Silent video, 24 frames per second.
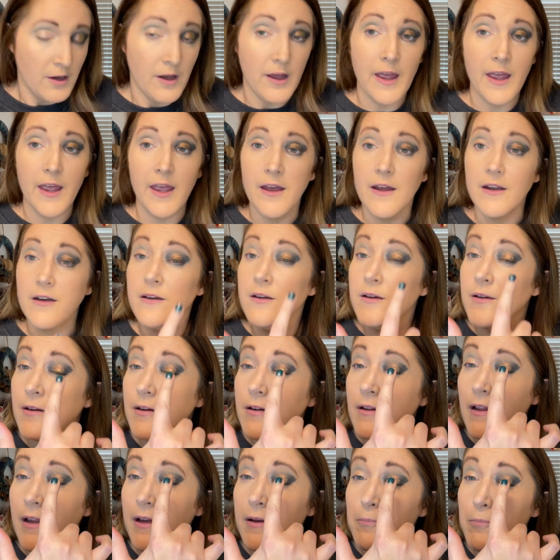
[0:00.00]
and
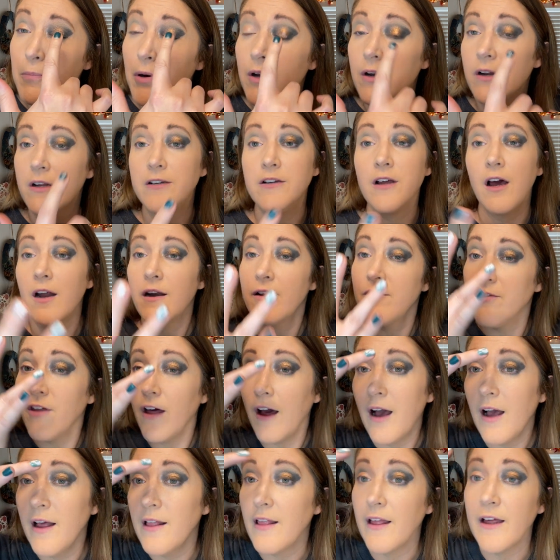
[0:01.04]
like put a dot of the
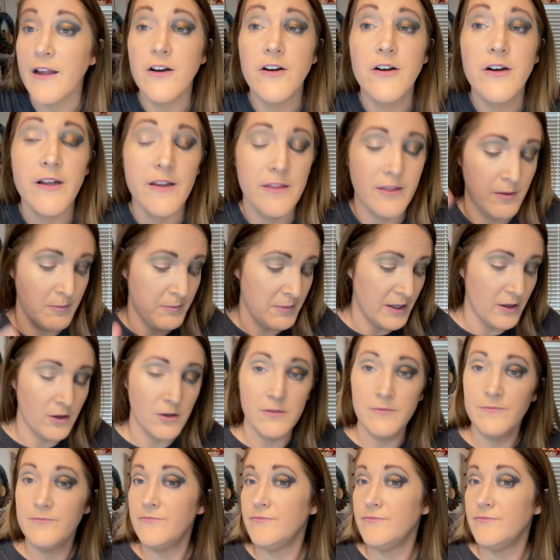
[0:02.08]
highlighter in the middle.